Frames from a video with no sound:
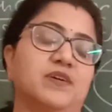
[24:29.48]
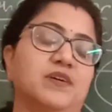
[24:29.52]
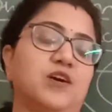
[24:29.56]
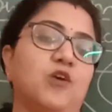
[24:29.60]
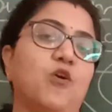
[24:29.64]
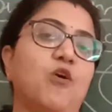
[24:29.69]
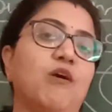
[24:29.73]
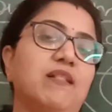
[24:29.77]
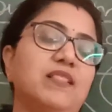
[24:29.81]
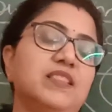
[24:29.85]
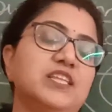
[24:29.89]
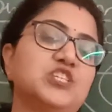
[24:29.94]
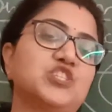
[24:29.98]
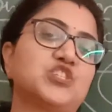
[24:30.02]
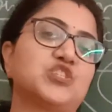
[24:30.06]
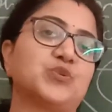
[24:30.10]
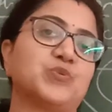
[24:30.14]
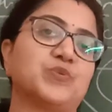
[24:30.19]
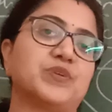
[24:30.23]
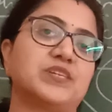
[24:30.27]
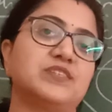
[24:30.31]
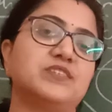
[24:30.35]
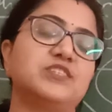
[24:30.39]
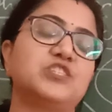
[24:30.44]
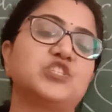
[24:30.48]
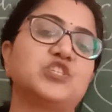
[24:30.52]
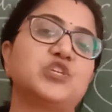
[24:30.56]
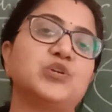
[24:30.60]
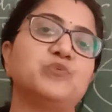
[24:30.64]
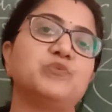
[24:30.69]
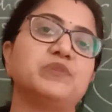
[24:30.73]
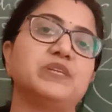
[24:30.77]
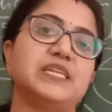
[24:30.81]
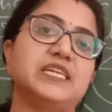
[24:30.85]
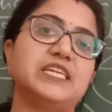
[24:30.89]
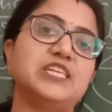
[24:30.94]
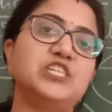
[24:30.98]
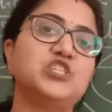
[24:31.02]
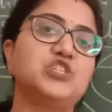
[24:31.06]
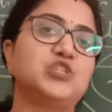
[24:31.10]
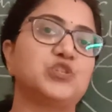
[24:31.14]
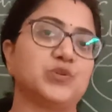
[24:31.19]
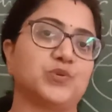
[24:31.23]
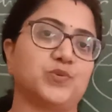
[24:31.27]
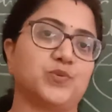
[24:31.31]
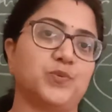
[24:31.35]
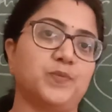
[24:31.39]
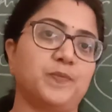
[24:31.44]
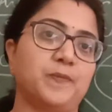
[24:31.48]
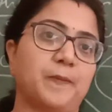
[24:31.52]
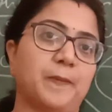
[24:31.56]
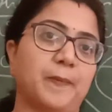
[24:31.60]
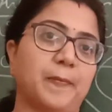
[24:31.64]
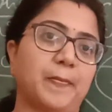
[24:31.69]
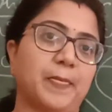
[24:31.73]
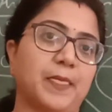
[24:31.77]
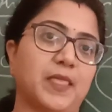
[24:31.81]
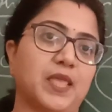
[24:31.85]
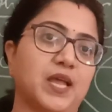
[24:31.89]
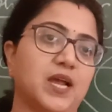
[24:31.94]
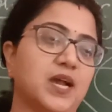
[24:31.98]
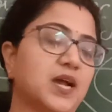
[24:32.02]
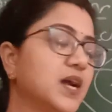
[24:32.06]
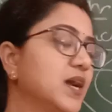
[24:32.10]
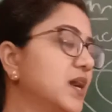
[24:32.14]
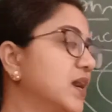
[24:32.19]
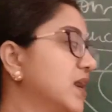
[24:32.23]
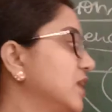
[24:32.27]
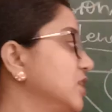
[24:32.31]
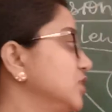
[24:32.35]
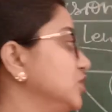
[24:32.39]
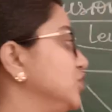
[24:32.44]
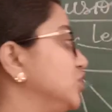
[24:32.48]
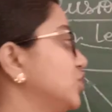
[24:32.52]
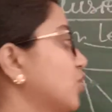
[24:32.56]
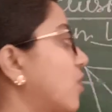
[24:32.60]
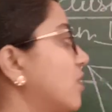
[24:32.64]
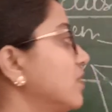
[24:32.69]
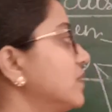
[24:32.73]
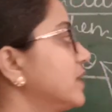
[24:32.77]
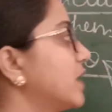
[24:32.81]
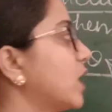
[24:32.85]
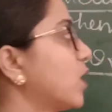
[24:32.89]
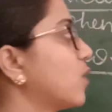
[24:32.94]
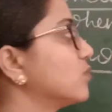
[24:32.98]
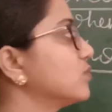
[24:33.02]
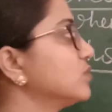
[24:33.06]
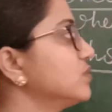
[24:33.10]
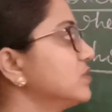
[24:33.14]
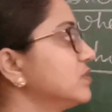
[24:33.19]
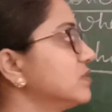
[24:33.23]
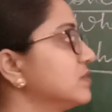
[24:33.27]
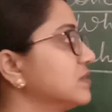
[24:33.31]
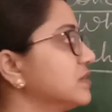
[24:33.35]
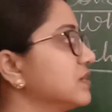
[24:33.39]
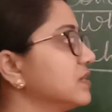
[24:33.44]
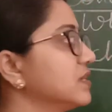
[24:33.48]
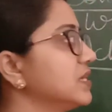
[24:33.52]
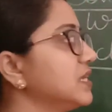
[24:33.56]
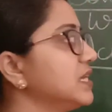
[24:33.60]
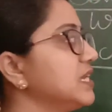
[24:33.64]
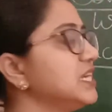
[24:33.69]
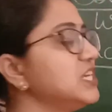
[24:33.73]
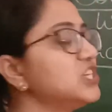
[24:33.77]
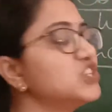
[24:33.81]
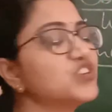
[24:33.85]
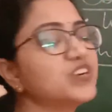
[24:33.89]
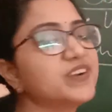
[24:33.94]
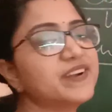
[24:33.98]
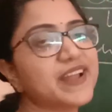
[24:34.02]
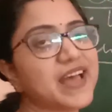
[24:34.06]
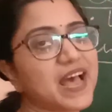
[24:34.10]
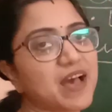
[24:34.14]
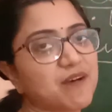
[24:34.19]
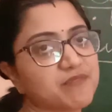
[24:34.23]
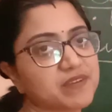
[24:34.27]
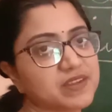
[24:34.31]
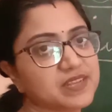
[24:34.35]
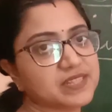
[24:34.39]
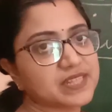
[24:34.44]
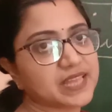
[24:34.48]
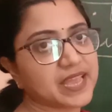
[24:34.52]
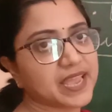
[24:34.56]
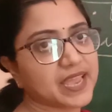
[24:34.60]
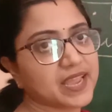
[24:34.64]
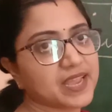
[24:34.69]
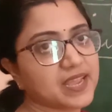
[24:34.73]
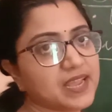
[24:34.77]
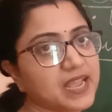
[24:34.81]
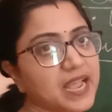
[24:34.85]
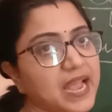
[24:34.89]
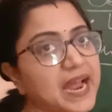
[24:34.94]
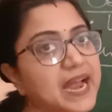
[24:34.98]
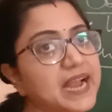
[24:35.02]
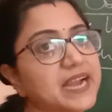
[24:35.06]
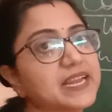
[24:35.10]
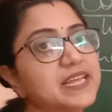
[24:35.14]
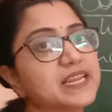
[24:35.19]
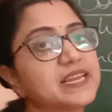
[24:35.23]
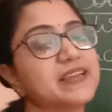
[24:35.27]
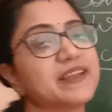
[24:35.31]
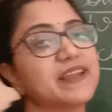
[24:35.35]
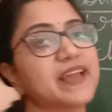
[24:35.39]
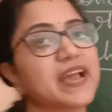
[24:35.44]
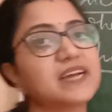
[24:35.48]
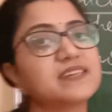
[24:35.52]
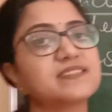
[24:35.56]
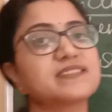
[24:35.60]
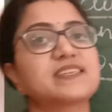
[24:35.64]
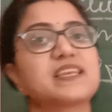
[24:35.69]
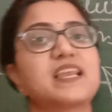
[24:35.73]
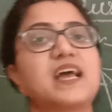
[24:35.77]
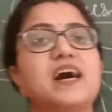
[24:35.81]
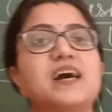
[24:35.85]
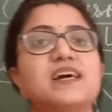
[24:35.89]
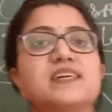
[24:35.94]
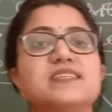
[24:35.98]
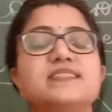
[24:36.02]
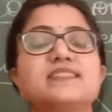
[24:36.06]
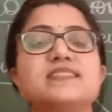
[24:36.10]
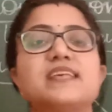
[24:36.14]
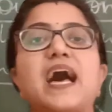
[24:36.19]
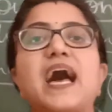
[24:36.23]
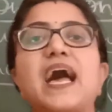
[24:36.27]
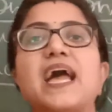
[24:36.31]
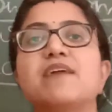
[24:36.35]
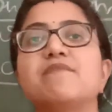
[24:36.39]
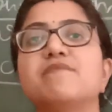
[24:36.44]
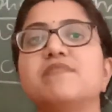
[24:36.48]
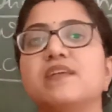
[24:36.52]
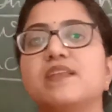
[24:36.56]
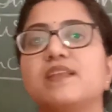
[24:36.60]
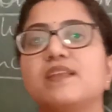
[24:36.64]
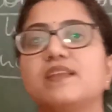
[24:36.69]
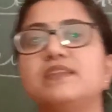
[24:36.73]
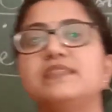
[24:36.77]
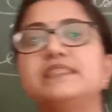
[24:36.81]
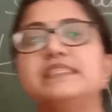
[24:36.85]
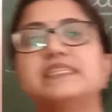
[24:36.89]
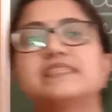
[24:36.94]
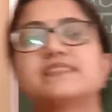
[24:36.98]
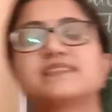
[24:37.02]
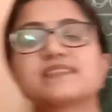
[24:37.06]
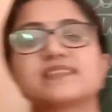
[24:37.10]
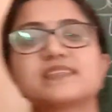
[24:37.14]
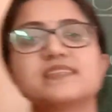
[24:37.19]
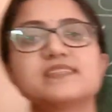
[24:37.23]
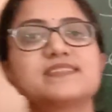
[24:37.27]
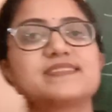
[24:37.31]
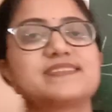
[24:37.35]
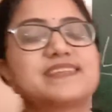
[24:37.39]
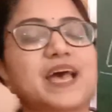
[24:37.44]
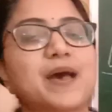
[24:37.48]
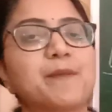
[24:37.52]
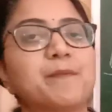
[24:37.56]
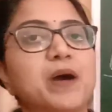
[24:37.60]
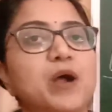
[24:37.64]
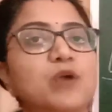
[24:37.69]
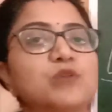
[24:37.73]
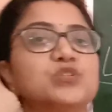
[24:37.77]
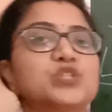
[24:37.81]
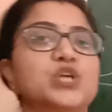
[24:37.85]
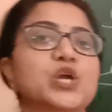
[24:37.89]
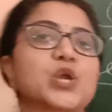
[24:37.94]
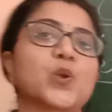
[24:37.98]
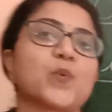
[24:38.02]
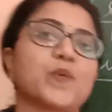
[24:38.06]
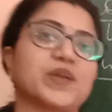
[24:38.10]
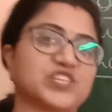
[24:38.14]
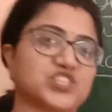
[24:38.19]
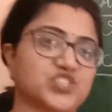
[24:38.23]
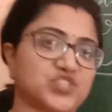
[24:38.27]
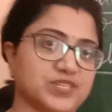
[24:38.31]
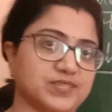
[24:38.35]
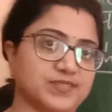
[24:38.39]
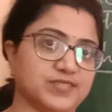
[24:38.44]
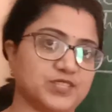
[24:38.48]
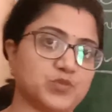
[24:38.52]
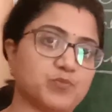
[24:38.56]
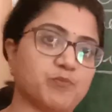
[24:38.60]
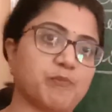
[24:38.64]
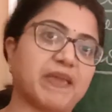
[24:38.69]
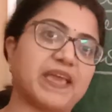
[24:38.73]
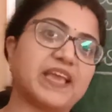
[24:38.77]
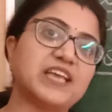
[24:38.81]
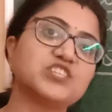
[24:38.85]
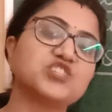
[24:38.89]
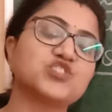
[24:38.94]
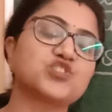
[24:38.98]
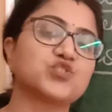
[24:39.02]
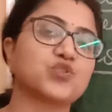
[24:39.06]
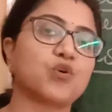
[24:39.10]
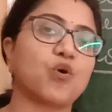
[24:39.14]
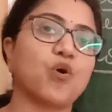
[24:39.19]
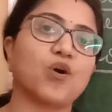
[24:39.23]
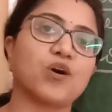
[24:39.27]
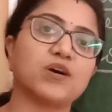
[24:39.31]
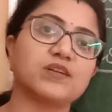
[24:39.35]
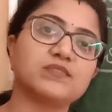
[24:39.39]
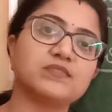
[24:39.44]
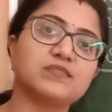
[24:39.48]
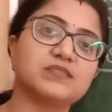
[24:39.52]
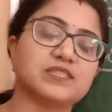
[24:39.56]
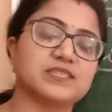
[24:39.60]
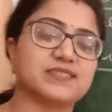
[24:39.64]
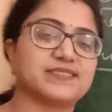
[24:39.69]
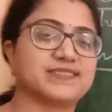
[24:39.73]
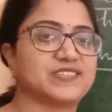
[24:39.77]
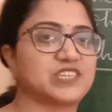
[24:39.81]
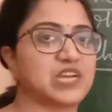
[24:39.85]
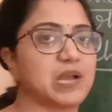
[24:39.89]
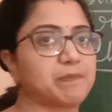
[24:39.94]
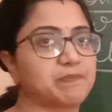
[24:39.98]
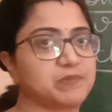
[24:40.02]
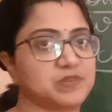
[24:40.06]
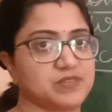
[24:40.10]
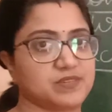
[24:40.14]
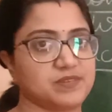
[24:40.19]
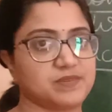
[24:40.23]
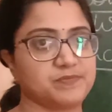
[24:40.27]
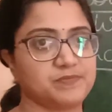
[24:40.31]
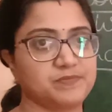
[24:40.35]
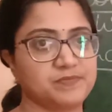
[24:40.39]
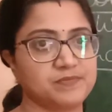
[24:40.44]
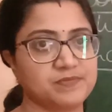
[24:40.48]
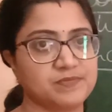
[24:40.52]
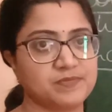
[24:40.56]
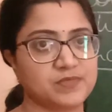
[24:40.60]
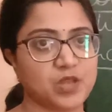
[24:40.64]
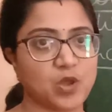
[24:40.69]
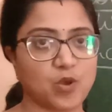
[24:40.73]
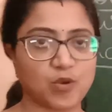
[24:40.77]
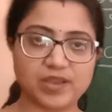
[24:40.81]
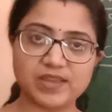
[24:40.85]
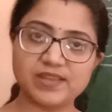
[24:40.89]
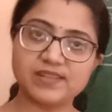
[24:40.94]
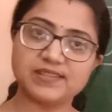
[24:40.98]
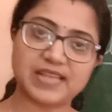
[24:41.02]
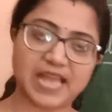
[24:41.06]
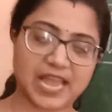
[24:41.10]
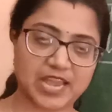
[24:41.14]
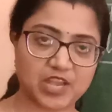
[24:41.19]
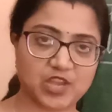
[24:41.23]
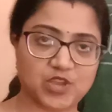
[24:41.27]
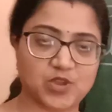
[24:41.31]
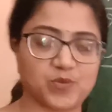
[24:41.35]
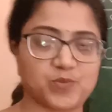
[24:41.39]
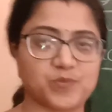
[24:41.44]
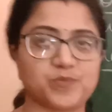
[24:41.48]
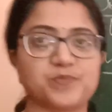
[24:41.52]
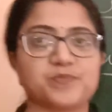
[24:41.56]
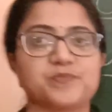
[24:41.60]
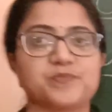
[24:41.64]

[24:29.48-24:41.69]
All the students, you need to jot down each and everything, and in next class I will discuss about the questions based on this chapter. Okay, thank you.